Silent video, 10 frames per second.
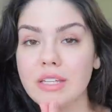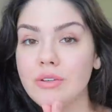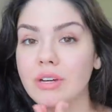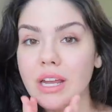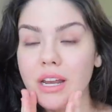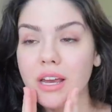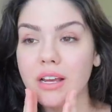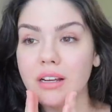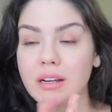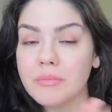you can
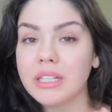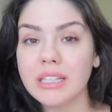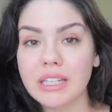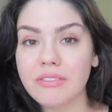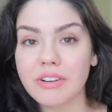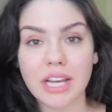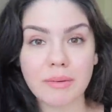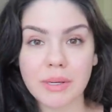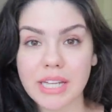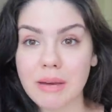completely forget
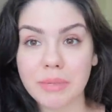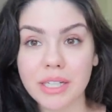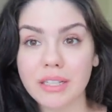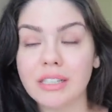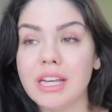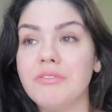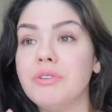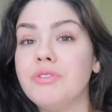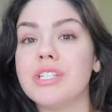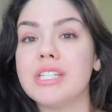about that bill if
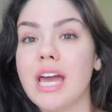you just